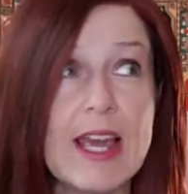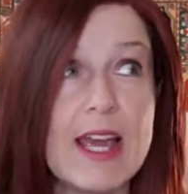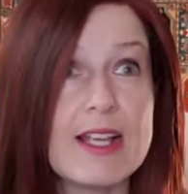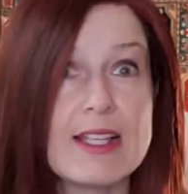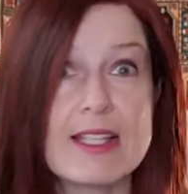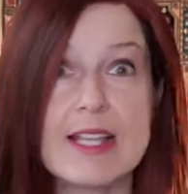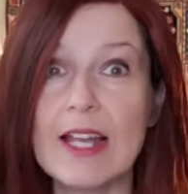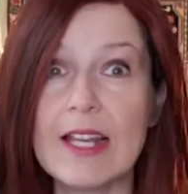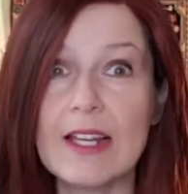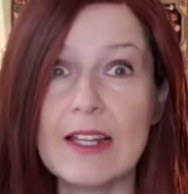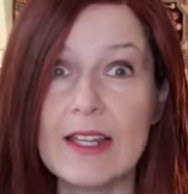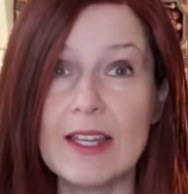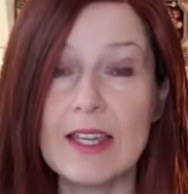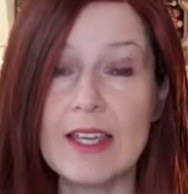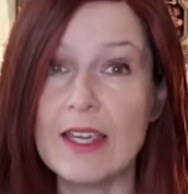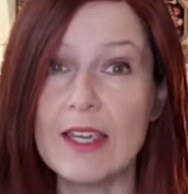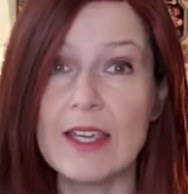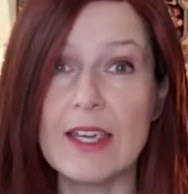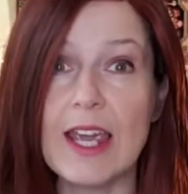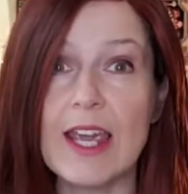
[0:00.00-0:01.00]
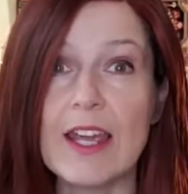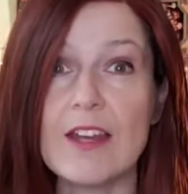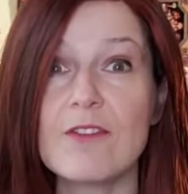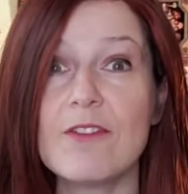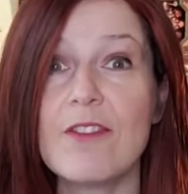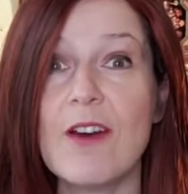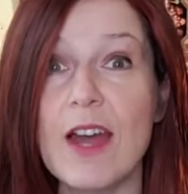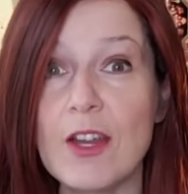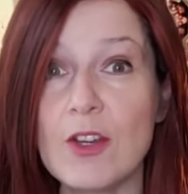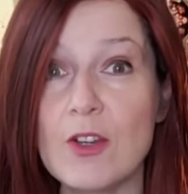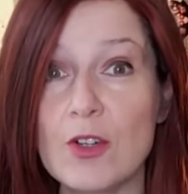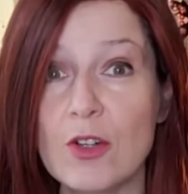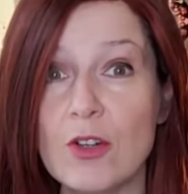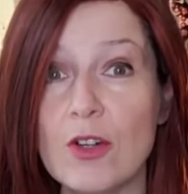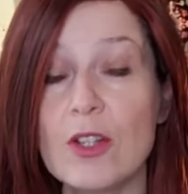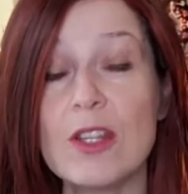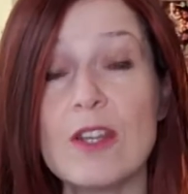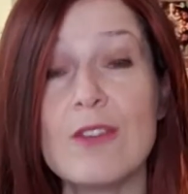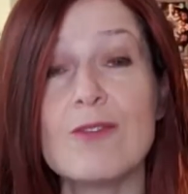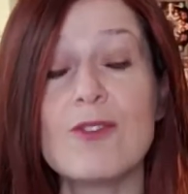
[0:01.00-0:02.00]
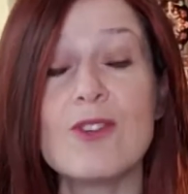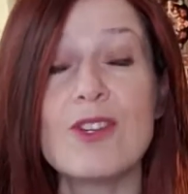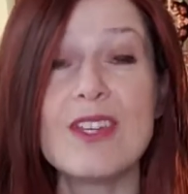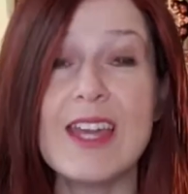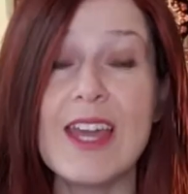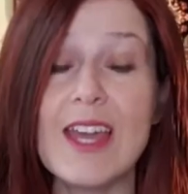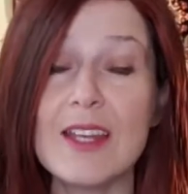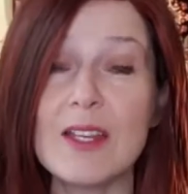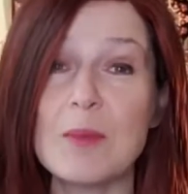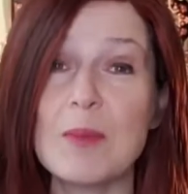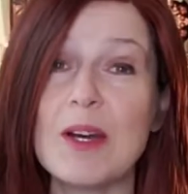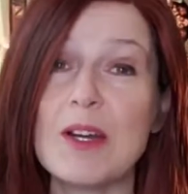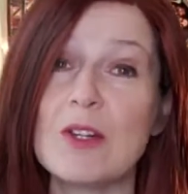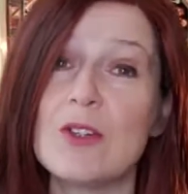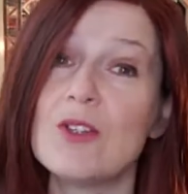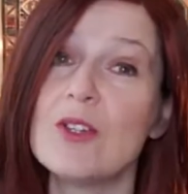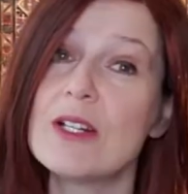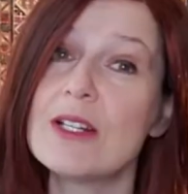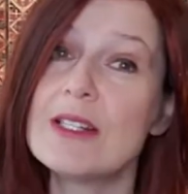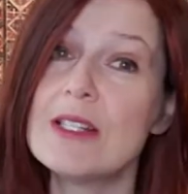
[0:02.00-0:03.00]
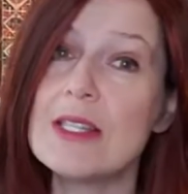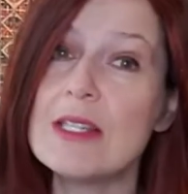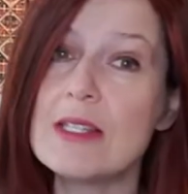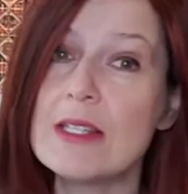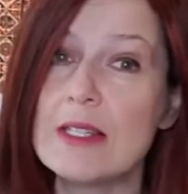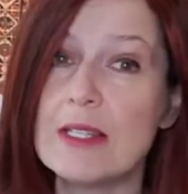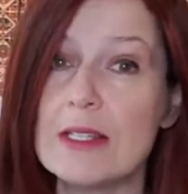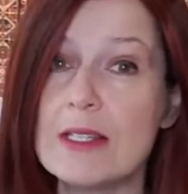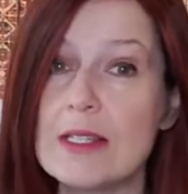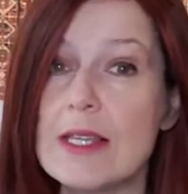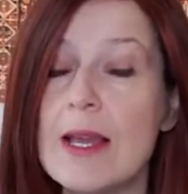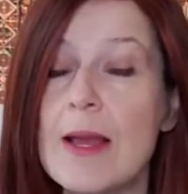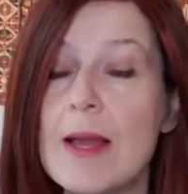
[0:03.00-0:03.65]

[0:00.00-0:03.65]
suddenly can't find her and they forget about her existence.